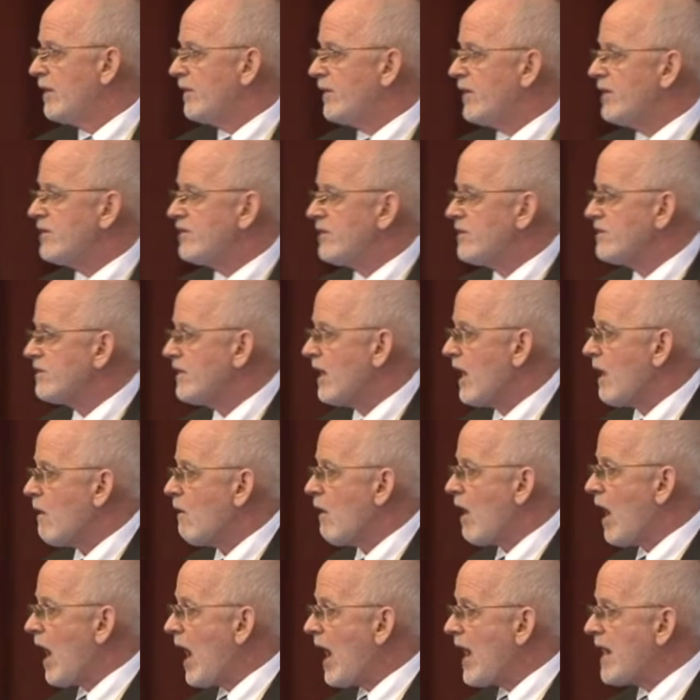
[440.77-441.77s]
This is
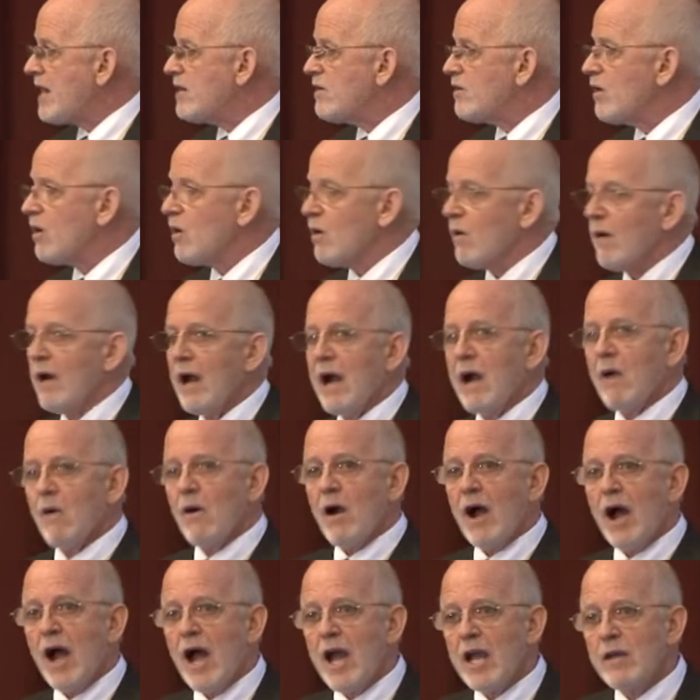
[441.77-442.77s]
how I know
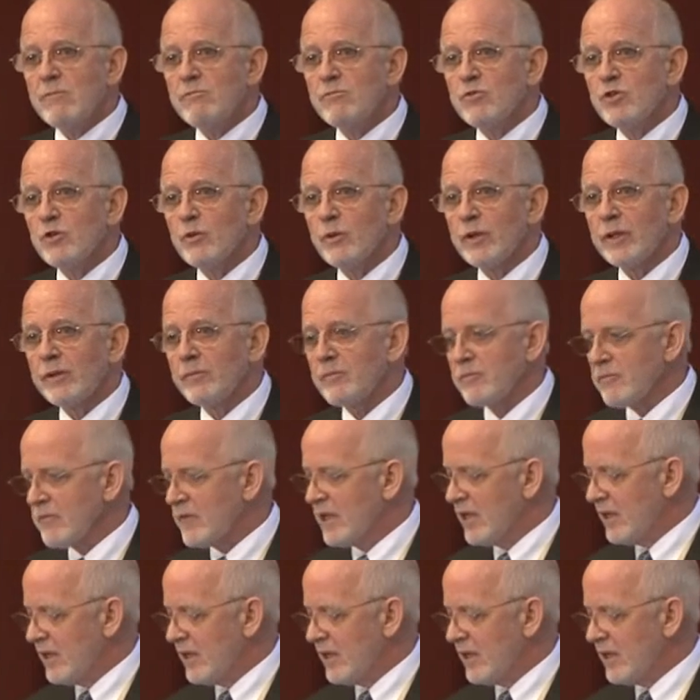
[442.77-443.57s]
how I'm doing.